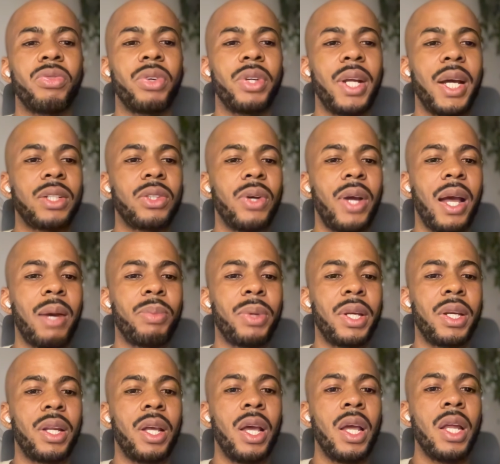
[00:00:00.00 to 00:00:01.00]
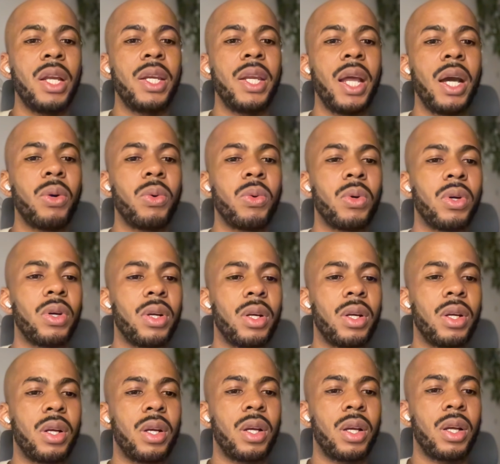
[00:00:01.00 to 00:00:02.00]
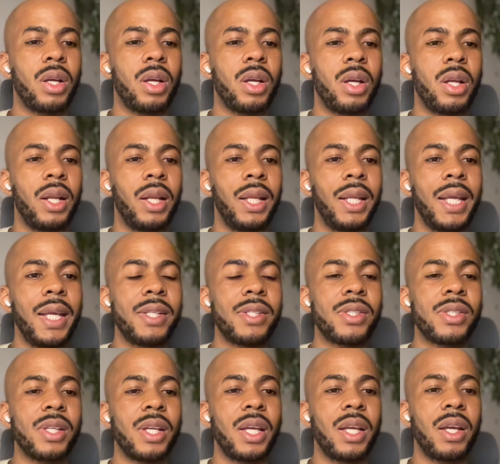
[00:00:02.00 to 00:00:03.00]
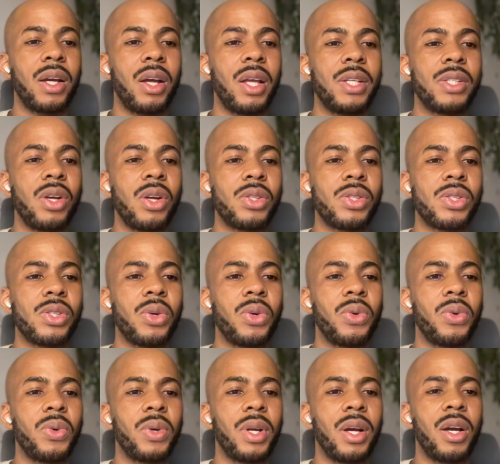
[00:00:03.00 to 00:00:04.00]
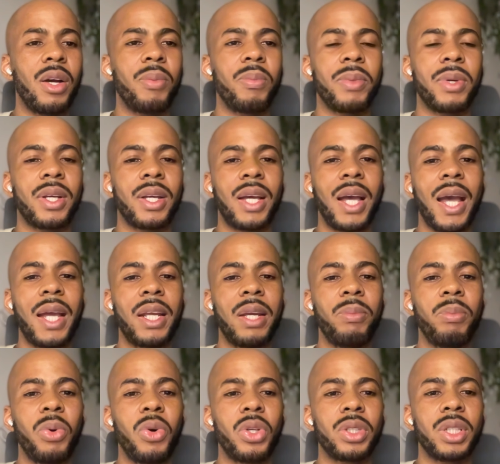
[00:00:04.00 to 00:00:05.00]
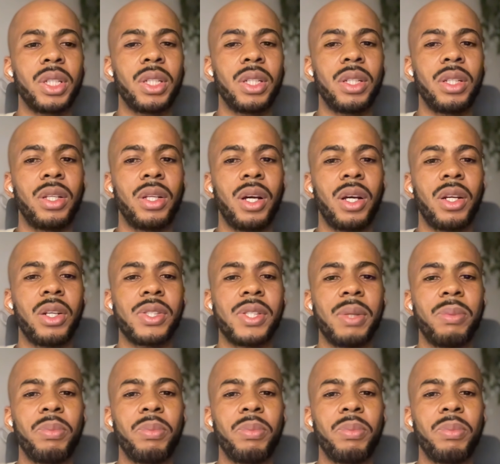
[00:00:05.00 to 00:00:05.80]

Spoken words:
for that to happen. Now, links is also kind of important, not as